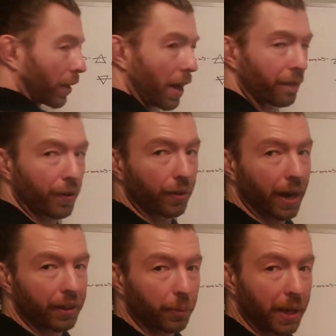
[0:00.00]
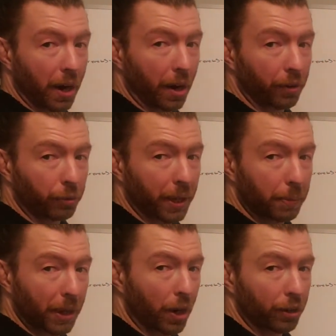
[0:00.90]
lot further ahead than we are. So we got to
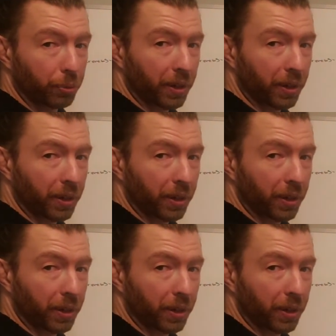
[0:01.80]
be honest with